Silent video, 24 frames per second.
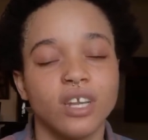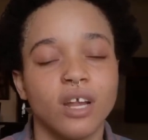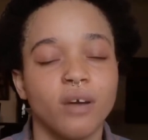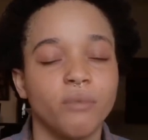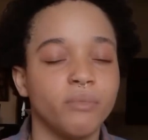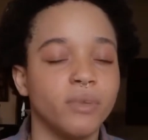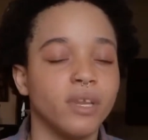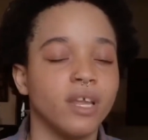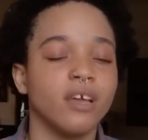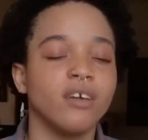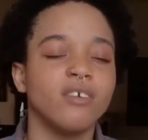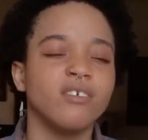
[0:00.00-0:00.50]
I'll
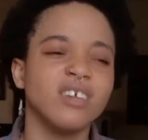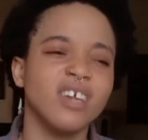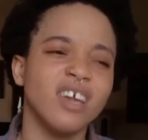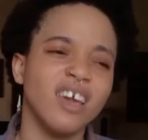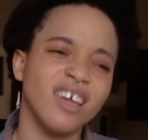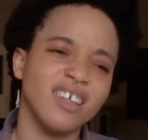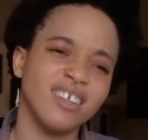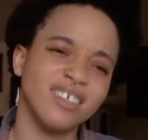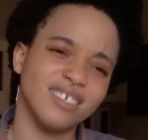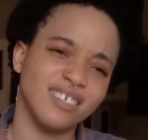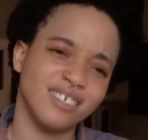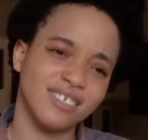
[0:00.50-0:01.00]
be like, oh yeah,
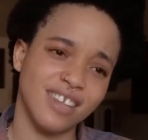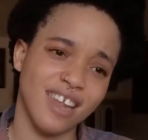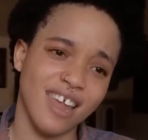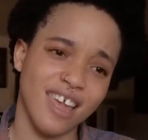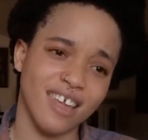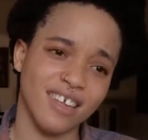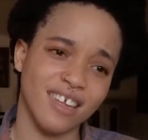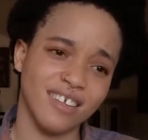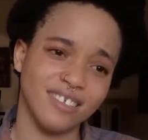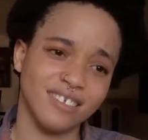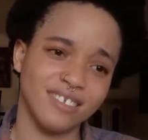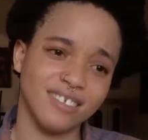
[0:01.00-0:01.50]
this is
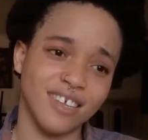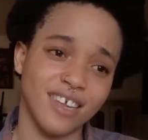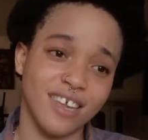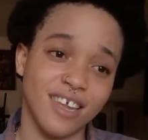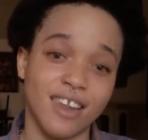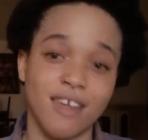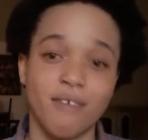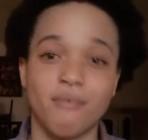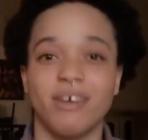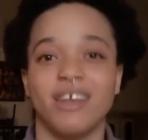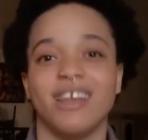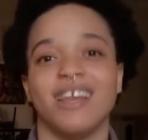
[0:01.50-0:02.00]
nice, and
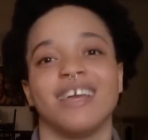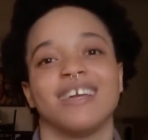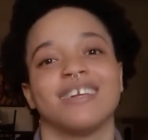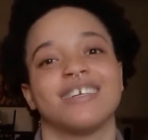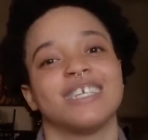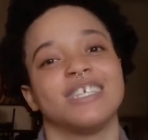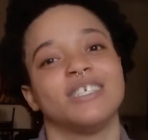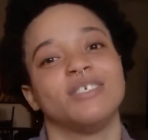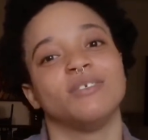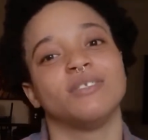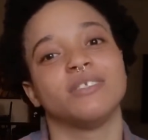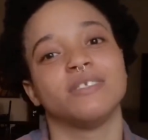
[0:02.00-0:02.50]
I might like
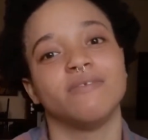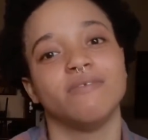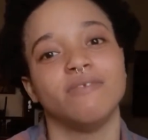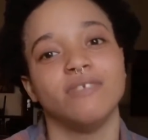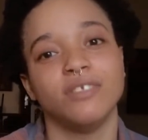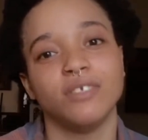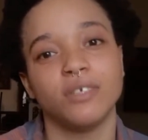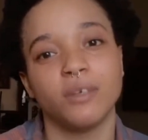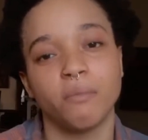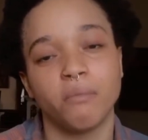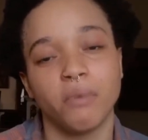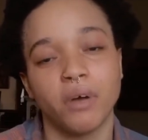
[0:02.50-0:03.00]
shoot a
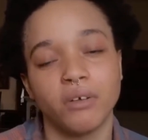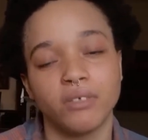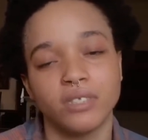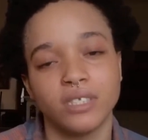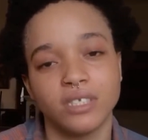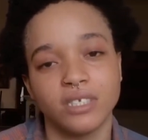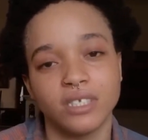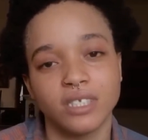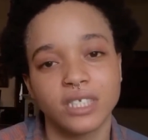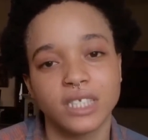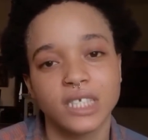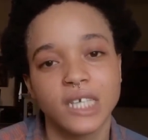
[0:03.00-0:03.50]
video about it.